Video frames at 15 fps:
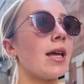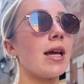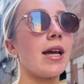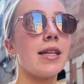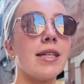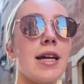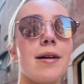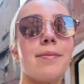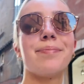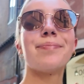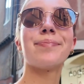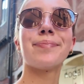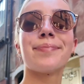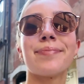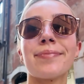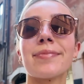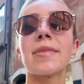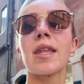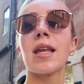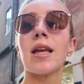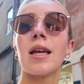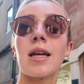And yeah,
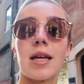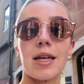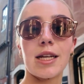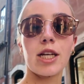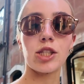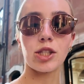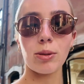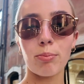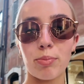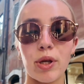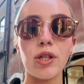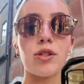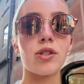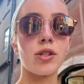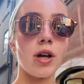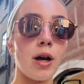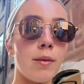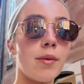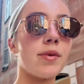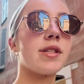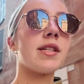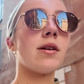gonna get some pizza,
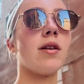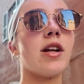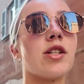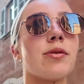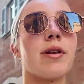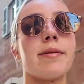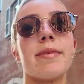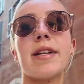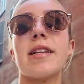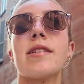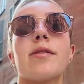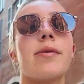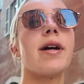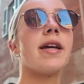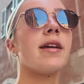but we're still like 20 minutes away.